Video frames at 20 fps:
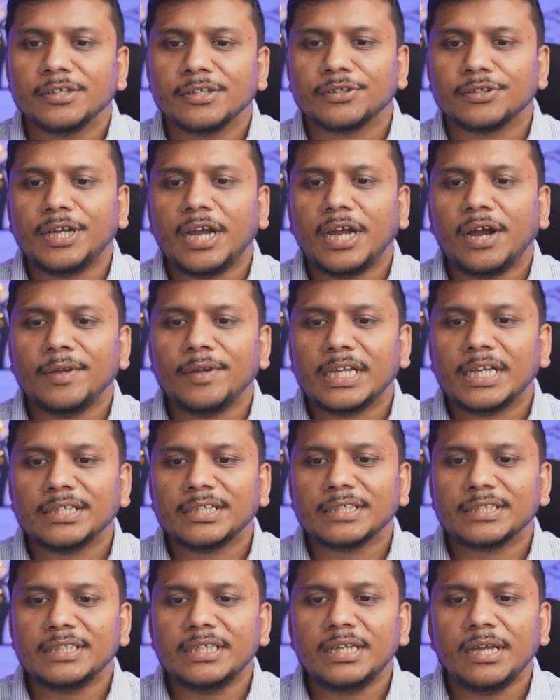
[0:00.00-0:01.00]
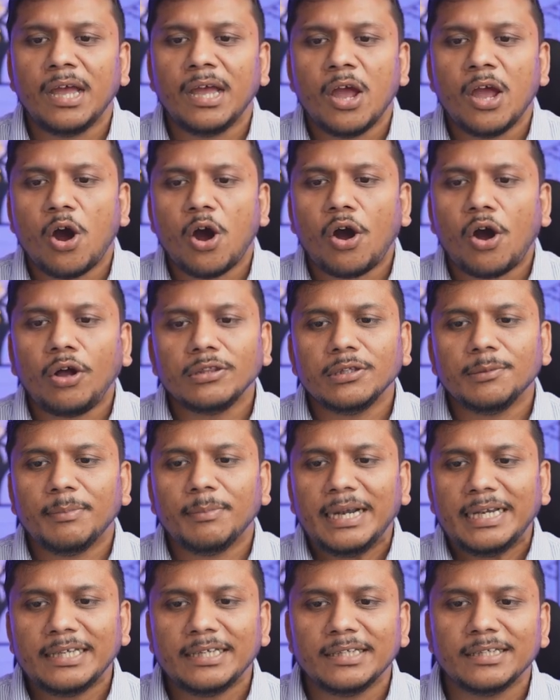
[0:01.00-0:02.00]
So here we can see all the
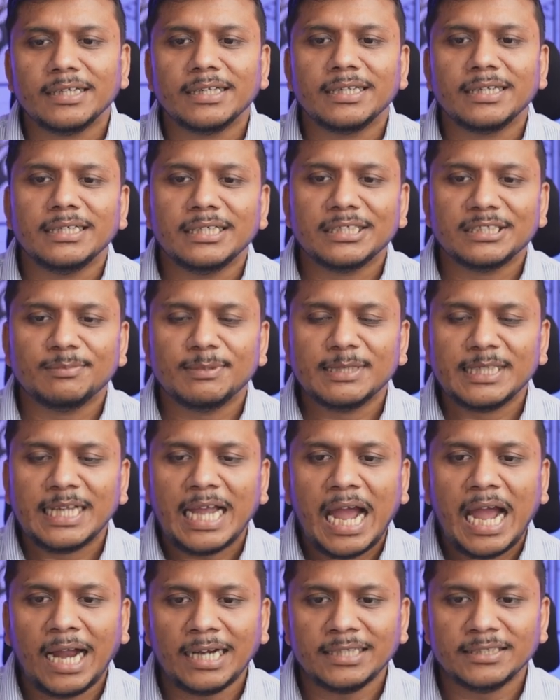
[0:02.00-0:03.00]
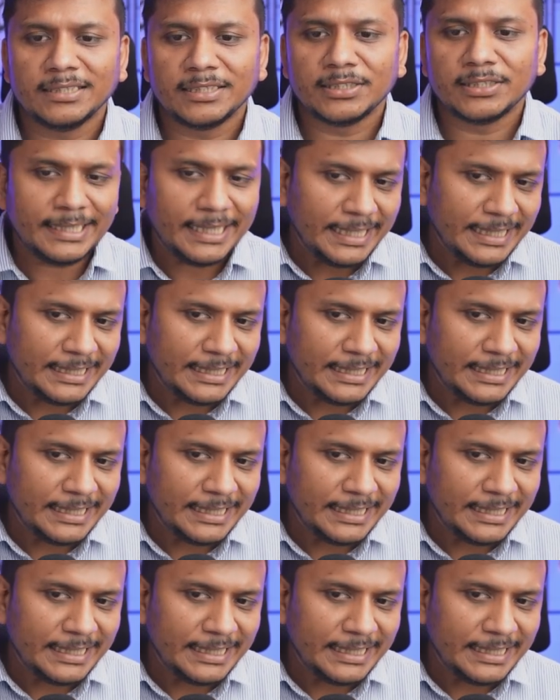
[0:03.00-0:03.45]
material is being added